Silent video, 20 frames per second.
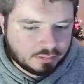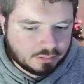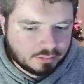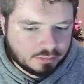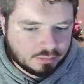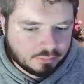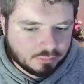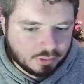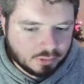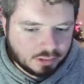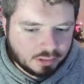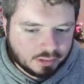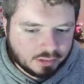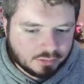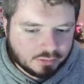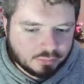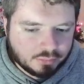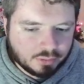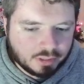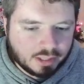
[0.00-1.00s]
we're gonna
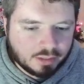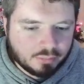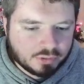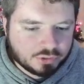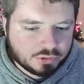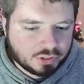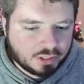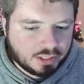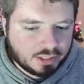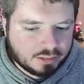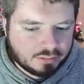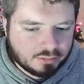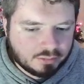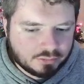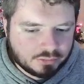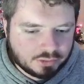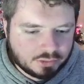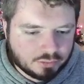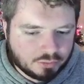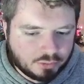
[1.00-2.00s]
do it. I wish I had the
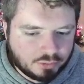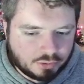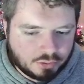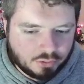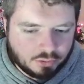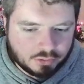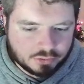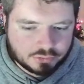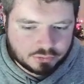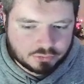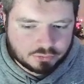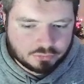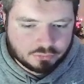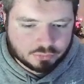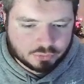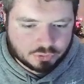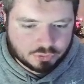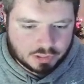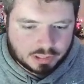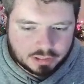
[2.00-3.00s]
0 cost
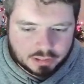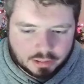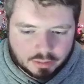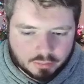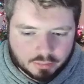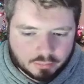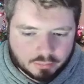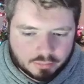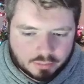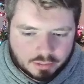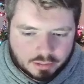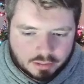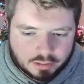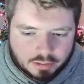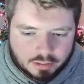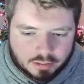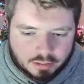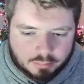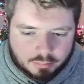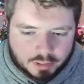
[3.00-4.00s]
Crescendo.
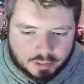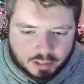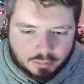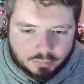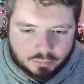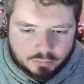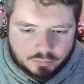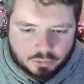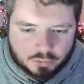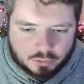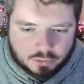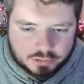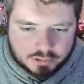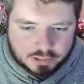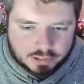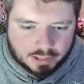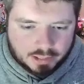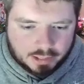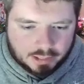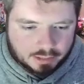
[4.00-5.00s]
But I will talk to
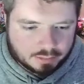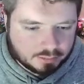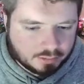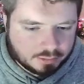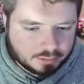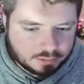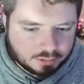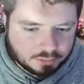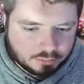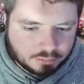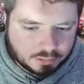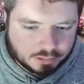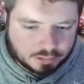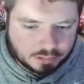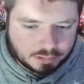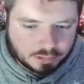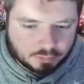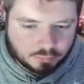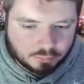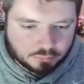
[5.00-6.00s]
the hand on you, and then
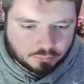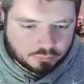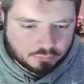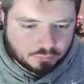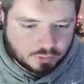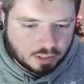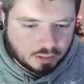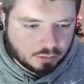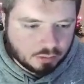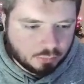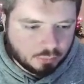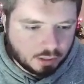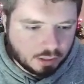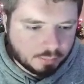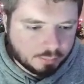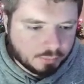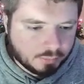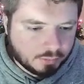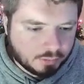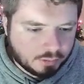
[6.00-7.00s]
I will follow up,
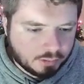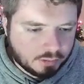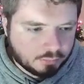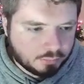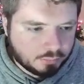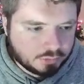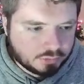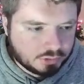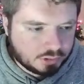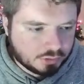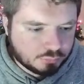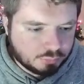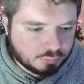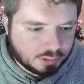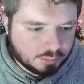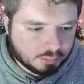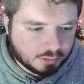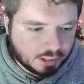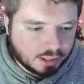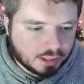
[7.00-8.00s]
which gives me
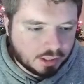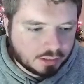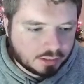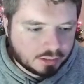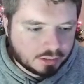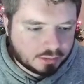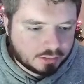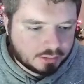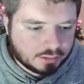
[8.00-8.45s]
block.